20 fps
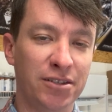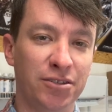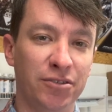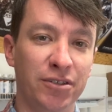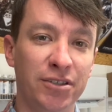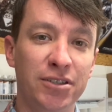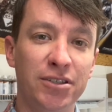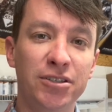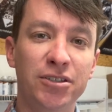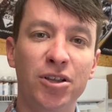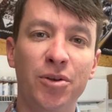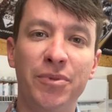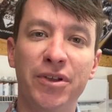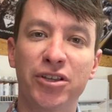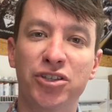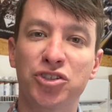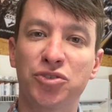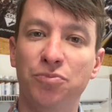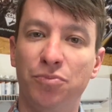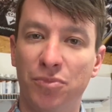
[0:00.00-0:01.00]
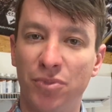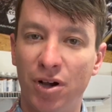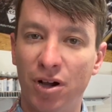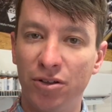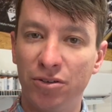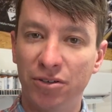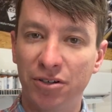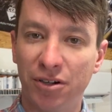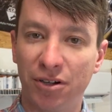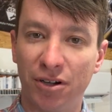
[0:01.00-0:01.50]
So this is going to be a
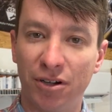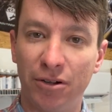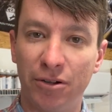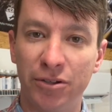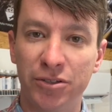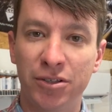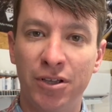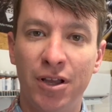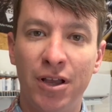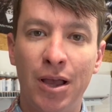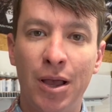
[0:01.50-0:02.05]
smaller gauze,